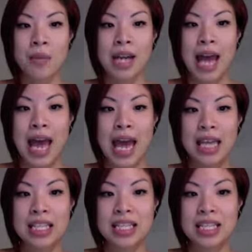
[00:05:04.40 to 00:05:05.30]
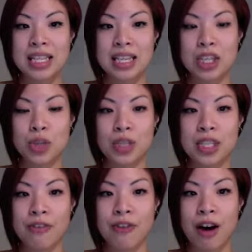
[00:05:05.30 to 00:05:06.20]

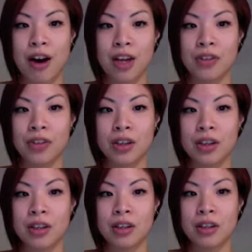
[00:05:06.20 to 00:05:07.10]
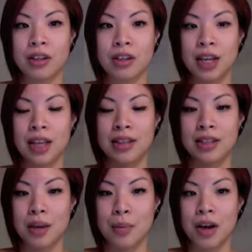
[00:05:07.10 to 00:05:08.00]
NC25 in the
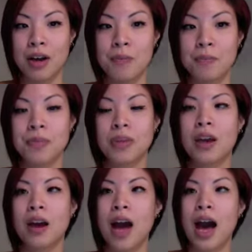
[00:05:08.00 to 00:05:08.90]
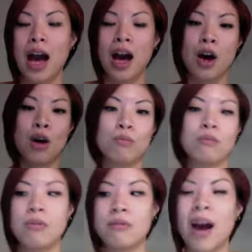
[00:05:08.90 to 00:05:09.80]
summer. And
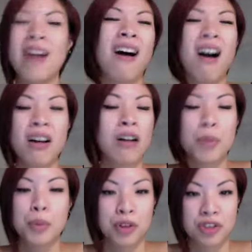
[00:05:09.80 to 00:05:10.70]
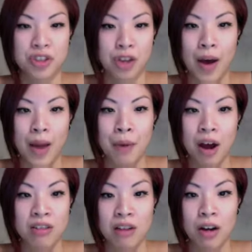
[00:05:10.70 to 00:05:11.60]
I can't be bothered to go out and buy a
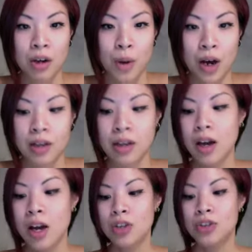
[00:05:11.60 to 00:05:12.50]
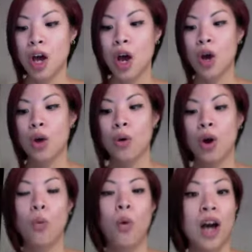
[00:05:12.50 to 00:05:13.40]
darker one. So what
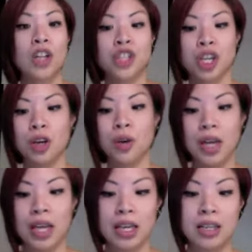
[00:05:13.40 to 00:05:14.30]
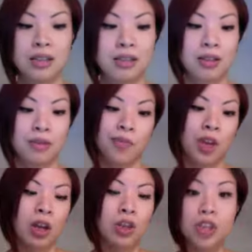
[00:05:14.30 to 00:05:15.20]
I do is, you
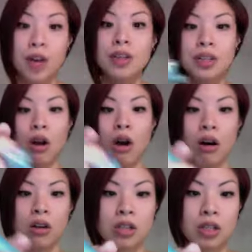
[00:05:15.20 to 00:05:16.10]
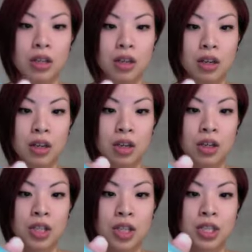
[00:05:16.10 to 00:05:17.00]
don't need a lot. You
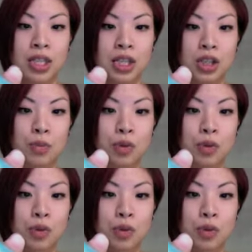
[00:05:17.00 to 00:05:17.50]
just need a small